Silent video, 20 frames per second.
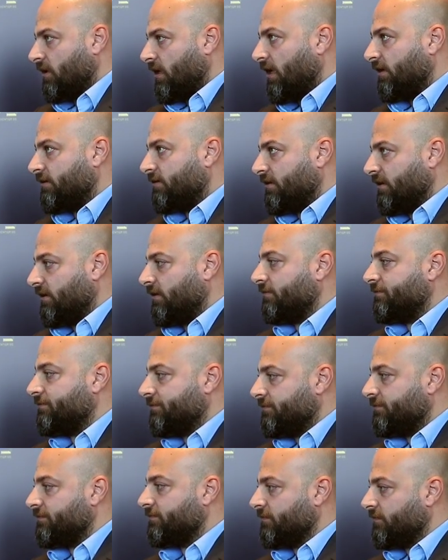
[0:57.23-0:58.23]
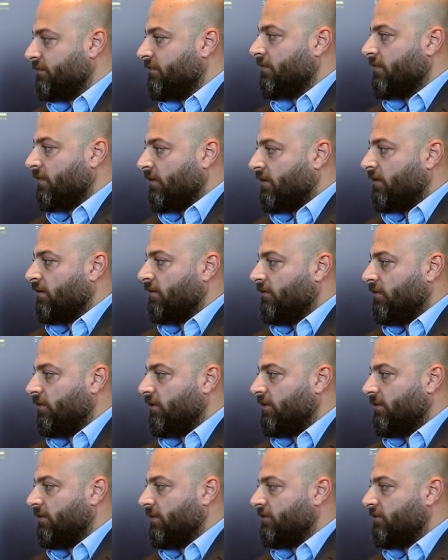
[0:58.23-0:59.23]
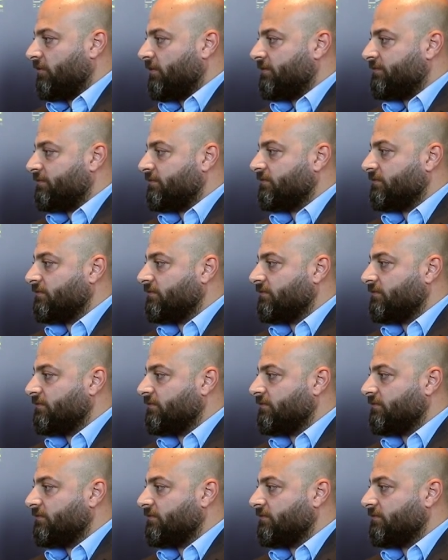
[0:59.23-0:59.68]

country for the and bitumen.